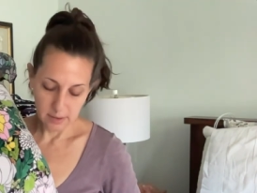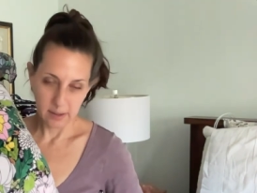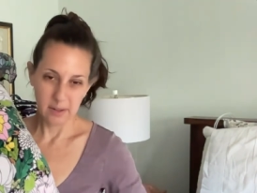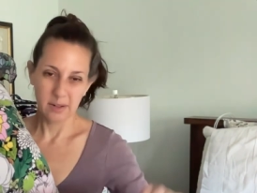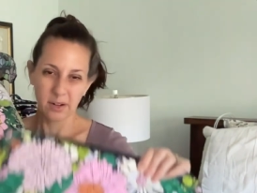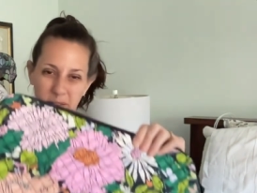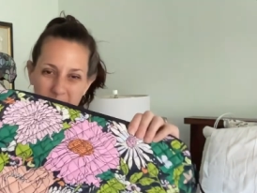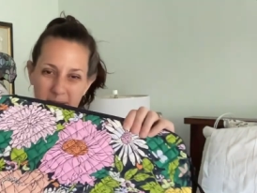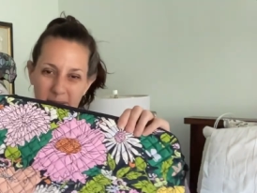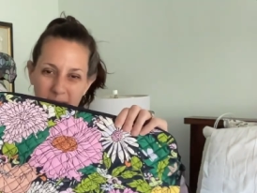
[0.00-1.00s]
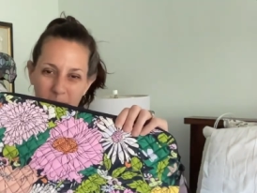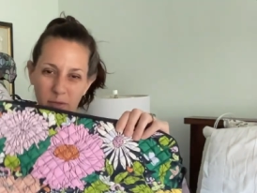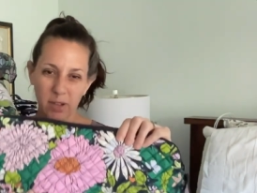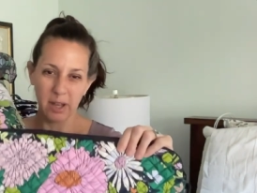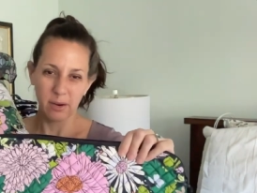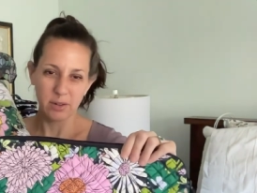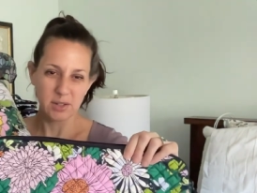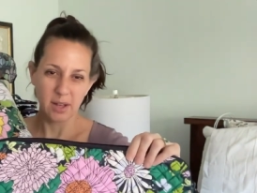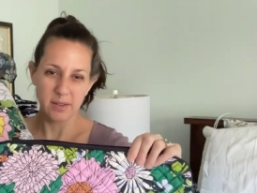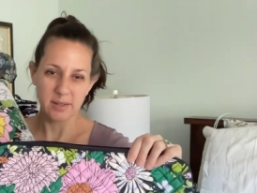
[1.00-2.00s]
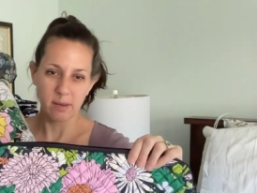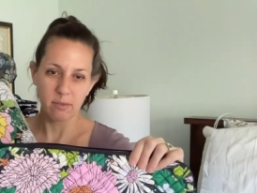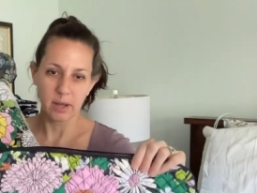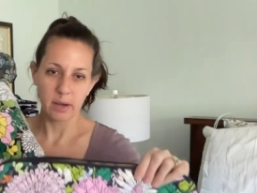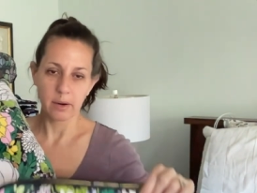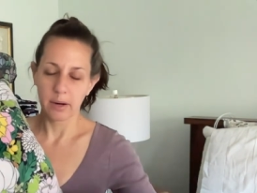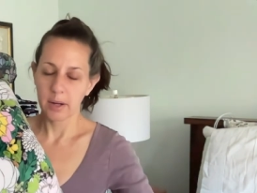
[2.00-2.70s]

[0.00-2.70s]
I don't know if that's the same flower. It's not the same flower.